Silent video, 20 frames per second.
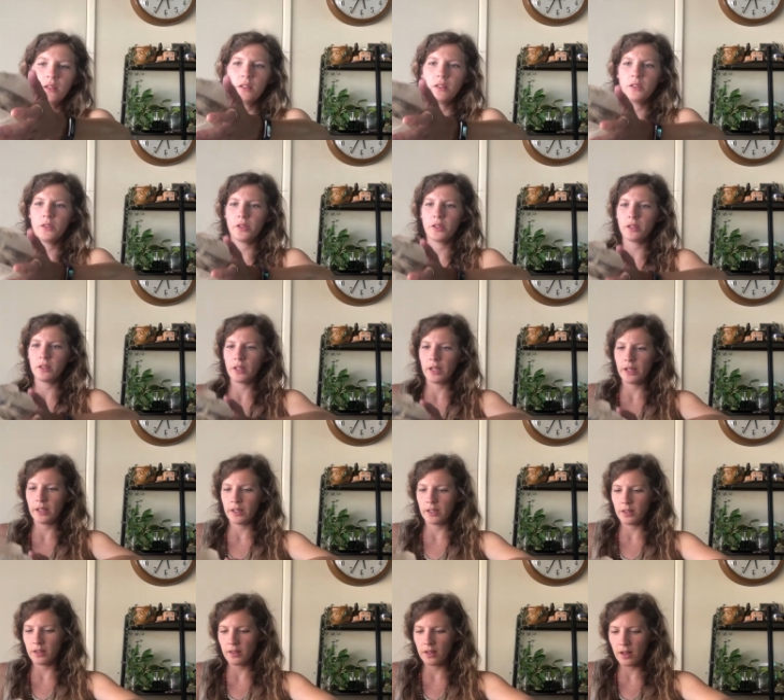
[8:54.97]
You can let
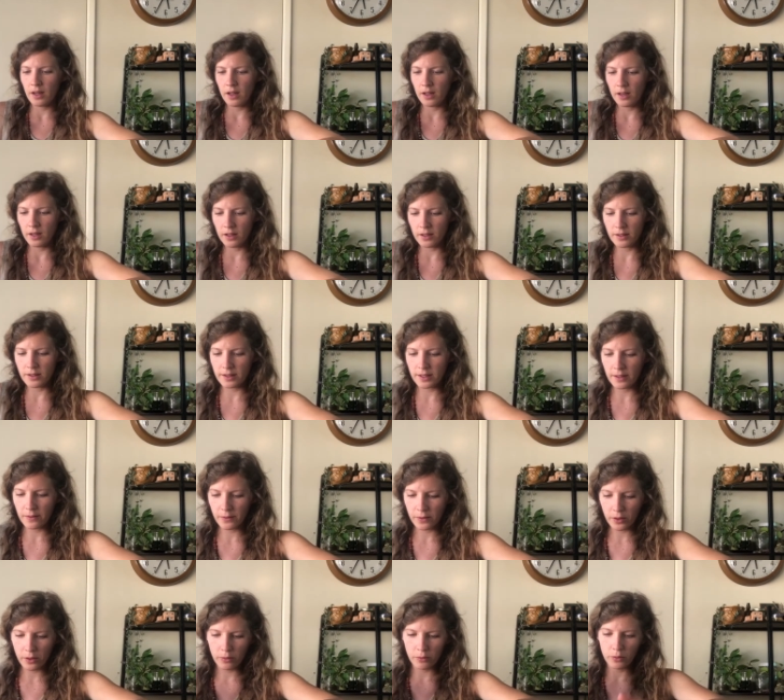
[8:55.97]
it
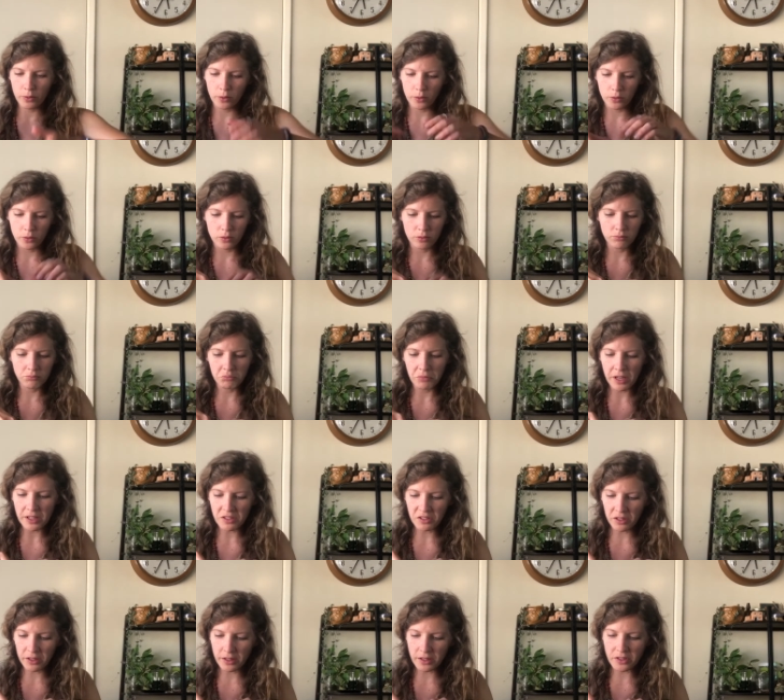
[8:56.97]
sift through
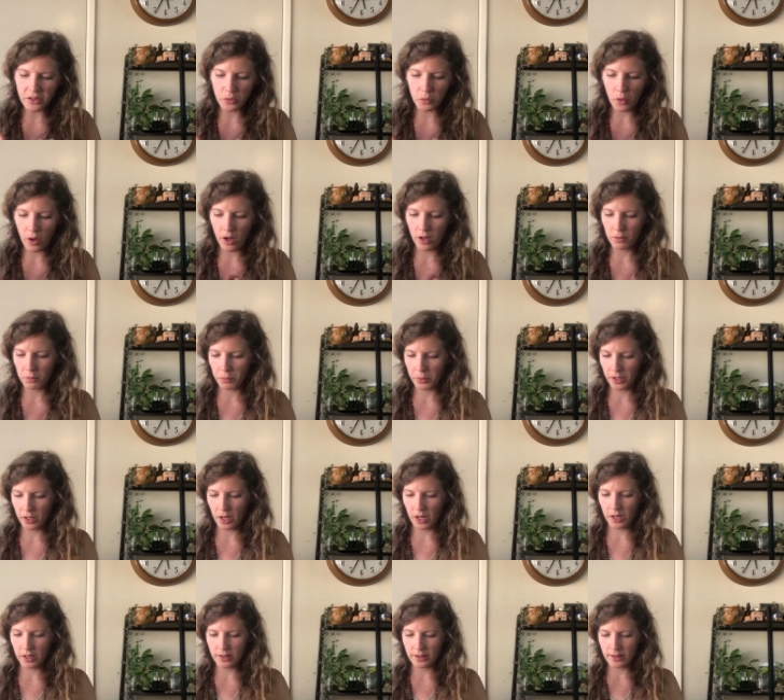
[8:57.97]
as long as you want, but
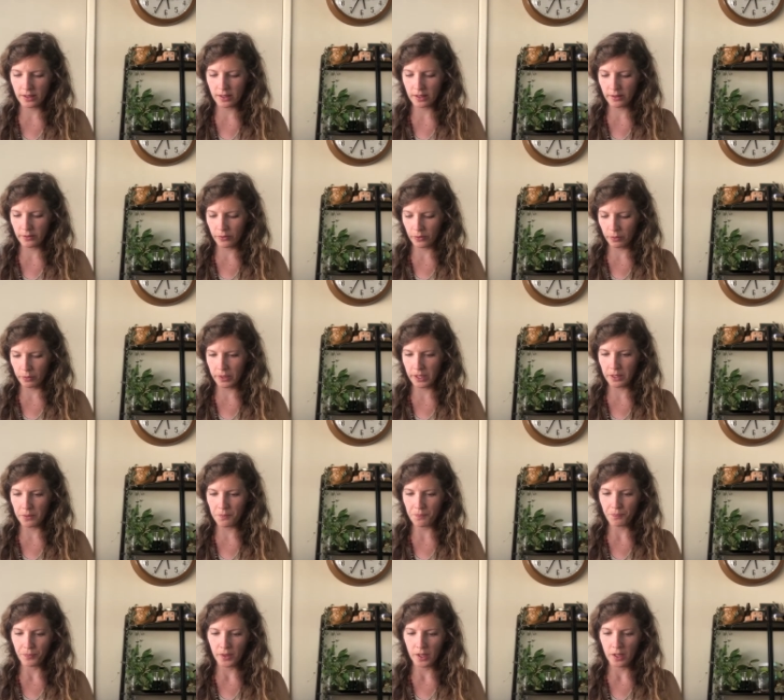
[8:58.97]
honestly, for me,
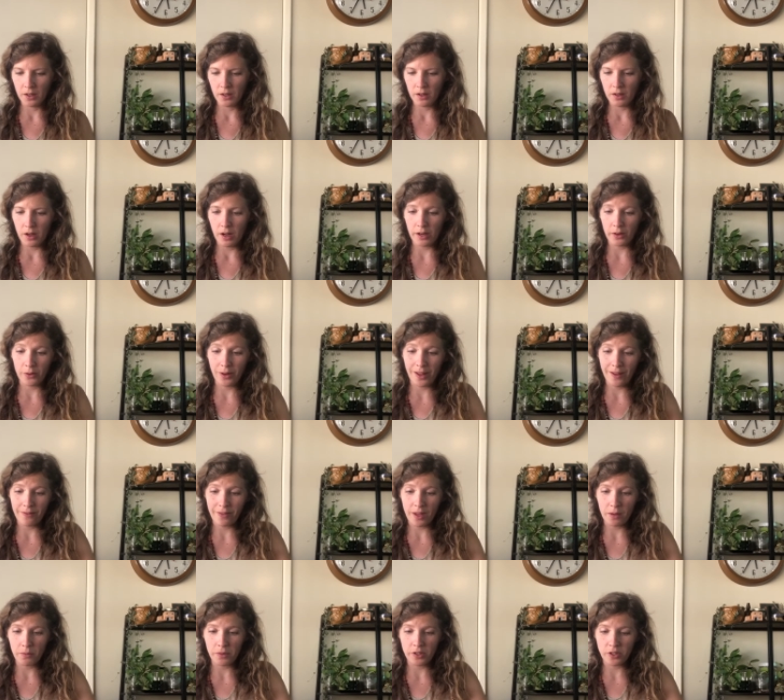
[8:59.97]
I don't have
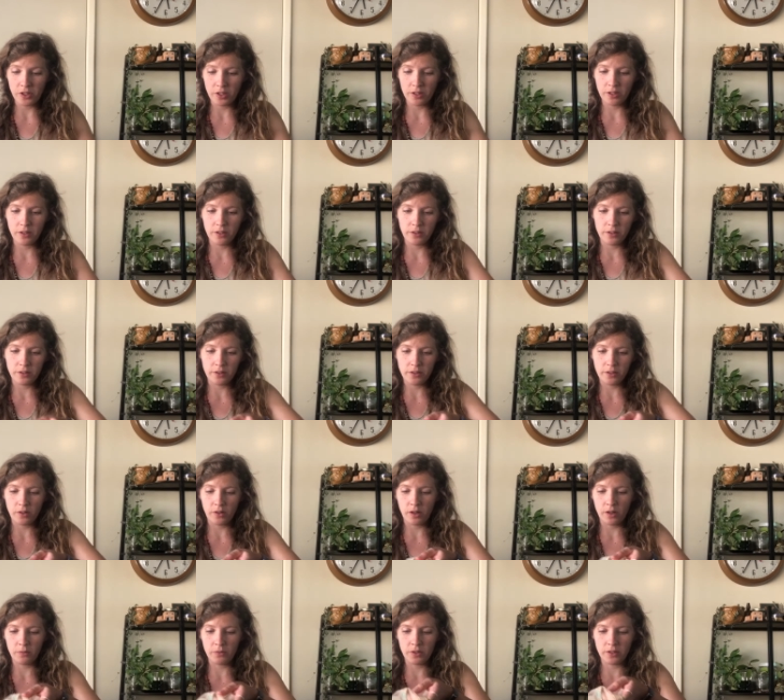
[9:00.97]
that much in here,
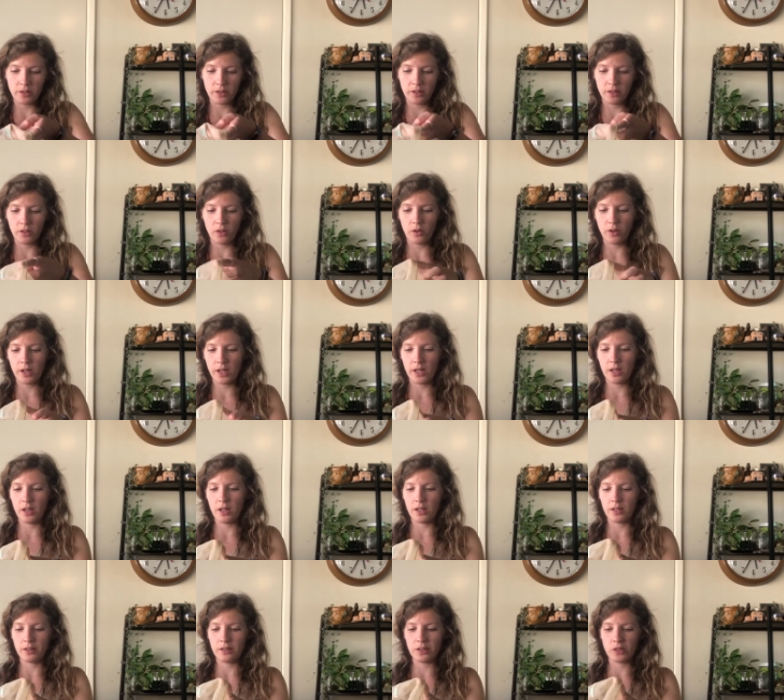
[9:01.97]
so I'm just going to go ahead
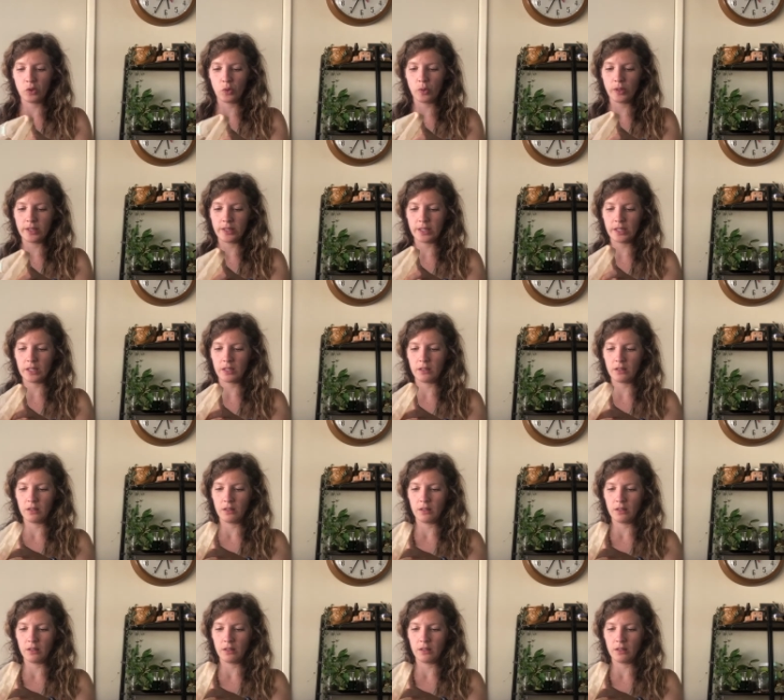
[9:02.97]
and squeeze it